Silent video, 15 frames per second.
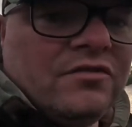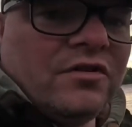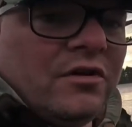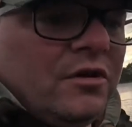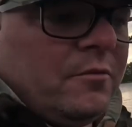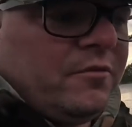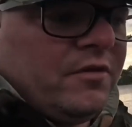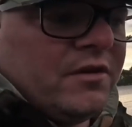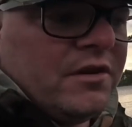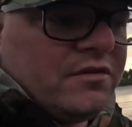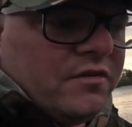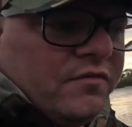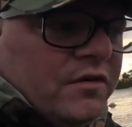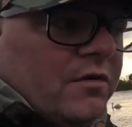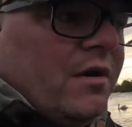So hopefully
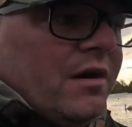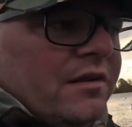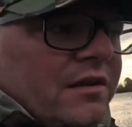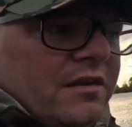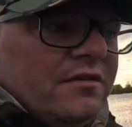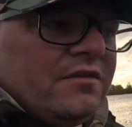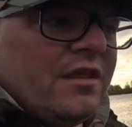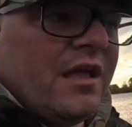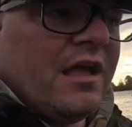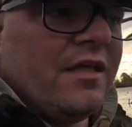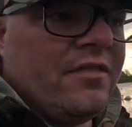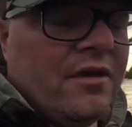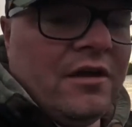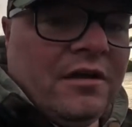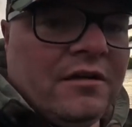there's a few ideas
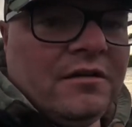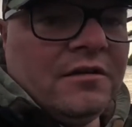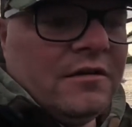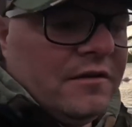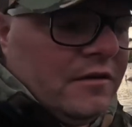there that are,